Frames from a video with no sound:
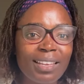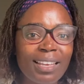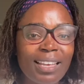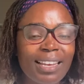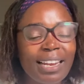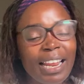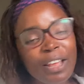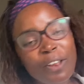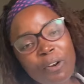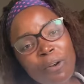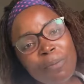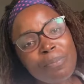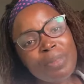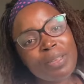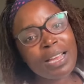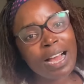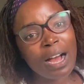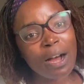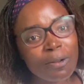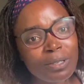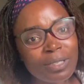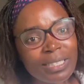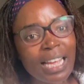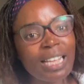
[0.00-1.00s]
Nairobi
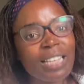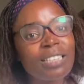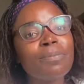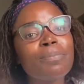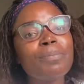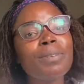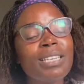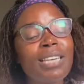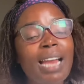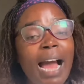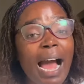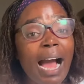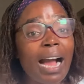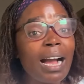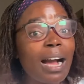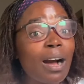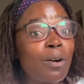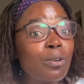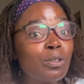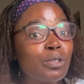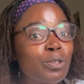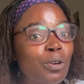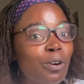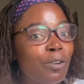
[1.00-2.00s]
count has been a
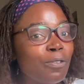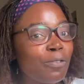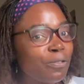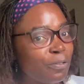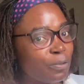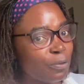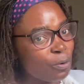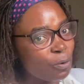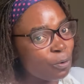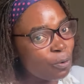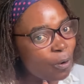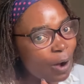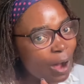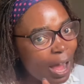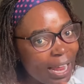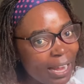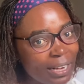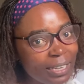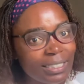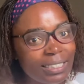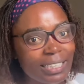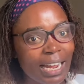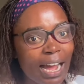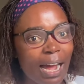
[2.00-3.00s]
count of
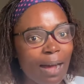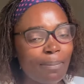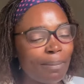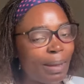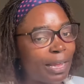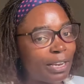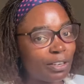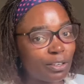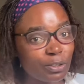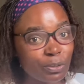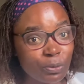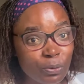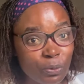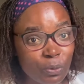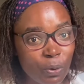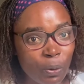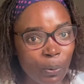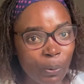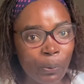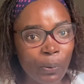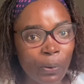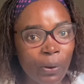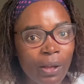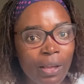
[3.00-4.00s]
one term and you
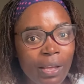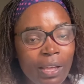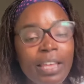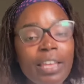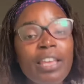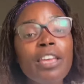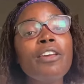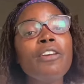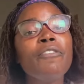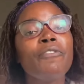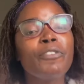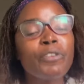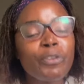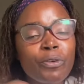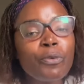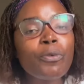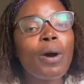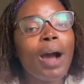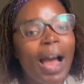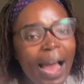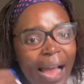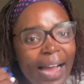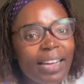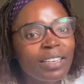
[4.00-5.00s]
go. If
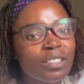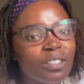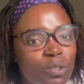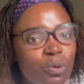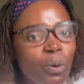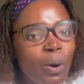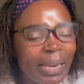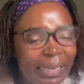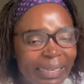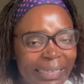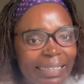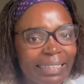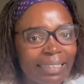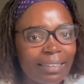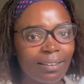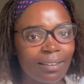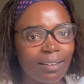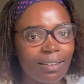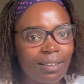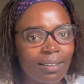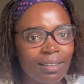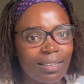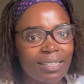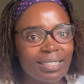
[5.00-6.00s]
you actually
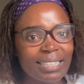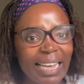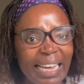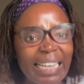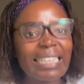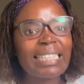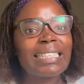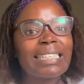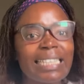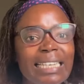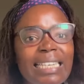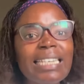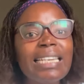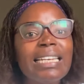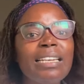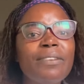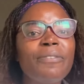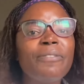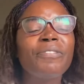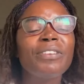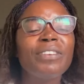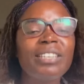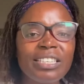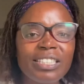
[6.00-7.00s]
succeed in
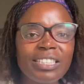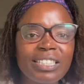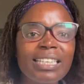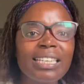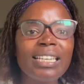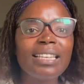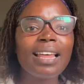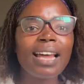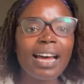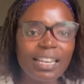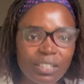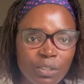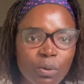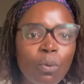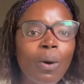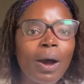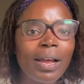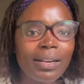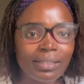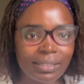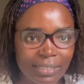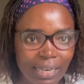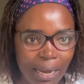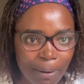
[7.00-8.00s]
finishing that
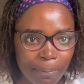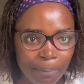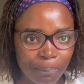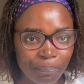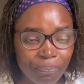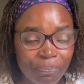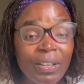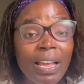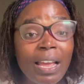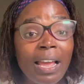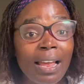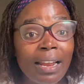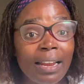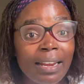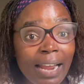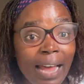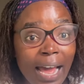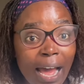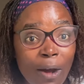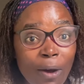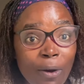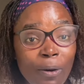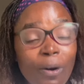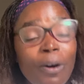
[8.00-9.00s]
one term.
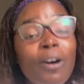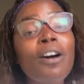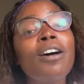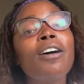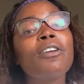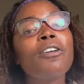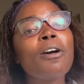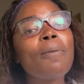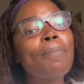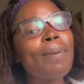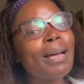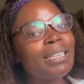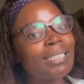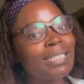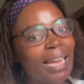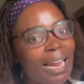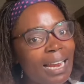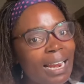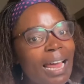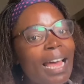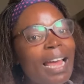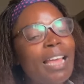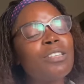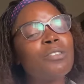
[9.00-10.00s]
Now, Robert
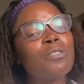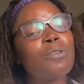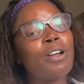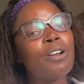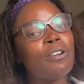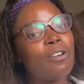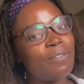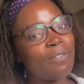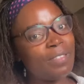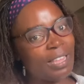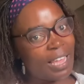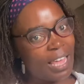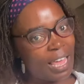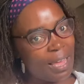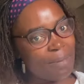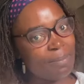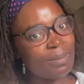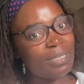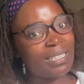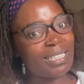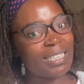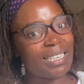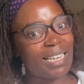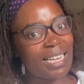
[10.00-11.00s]
Ala is one of the
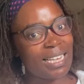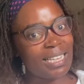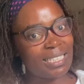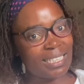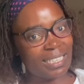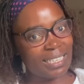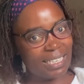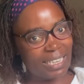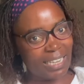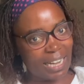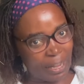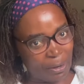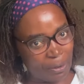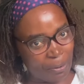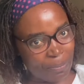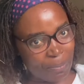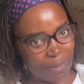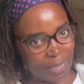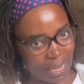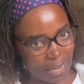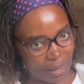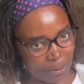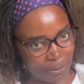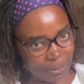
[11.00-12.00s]
MCAs in Nairobi
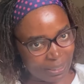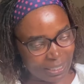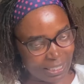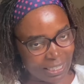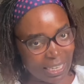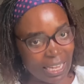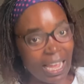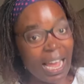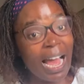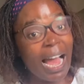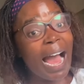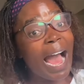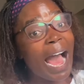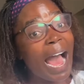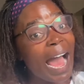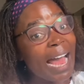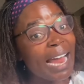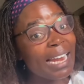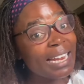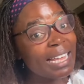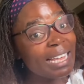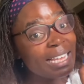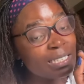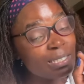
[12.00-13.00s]
County.
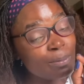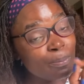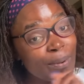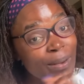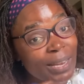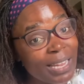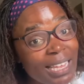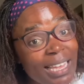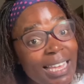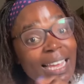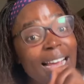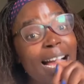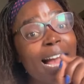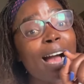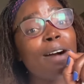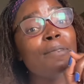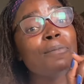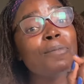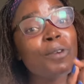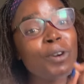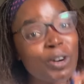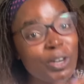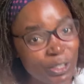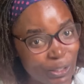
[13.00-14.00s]
And he's bringing a
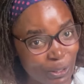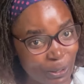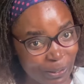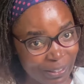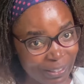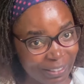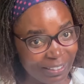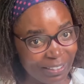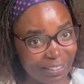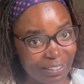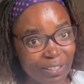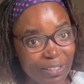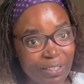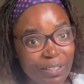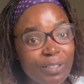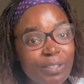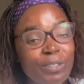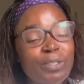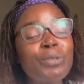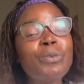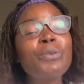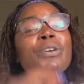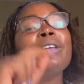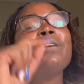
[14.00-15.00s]
motion
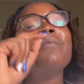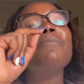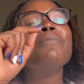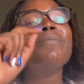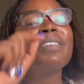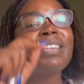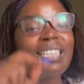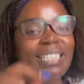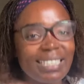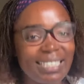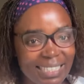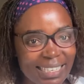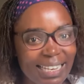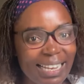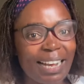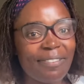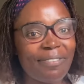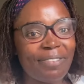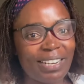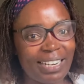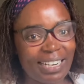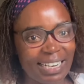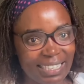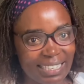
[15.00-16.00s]
to impeach
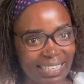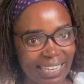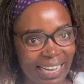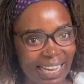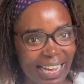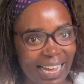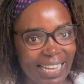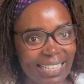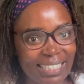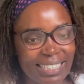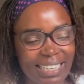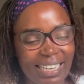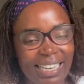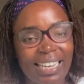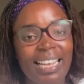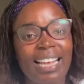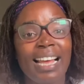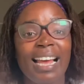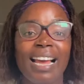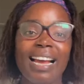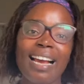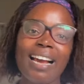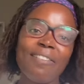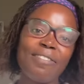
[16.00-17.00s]
Governor Sakaja.
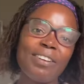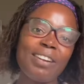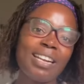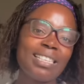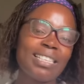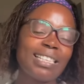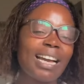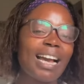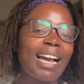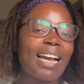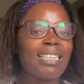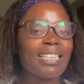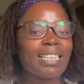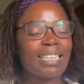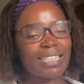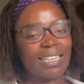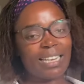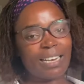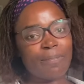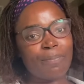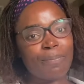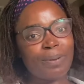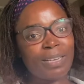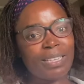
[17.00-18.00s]
Governor Sakaja
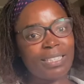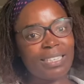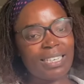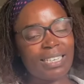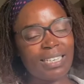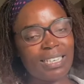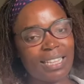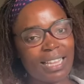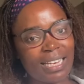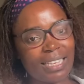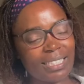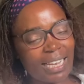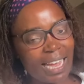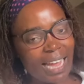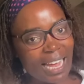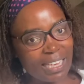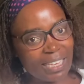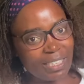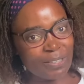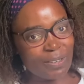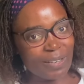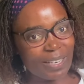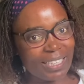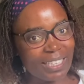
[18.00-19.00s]
celebrated that
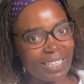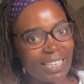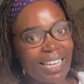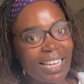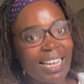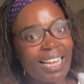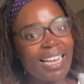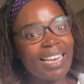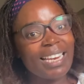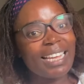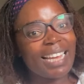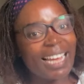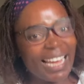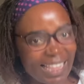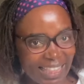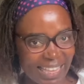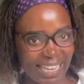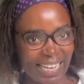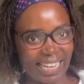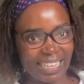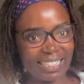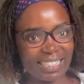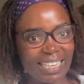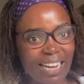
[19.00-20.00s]
actually, Rigathi
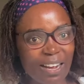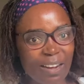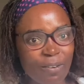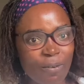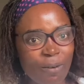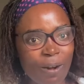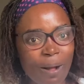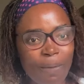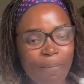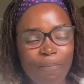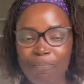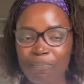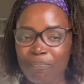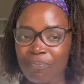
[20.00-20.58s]
Gachagua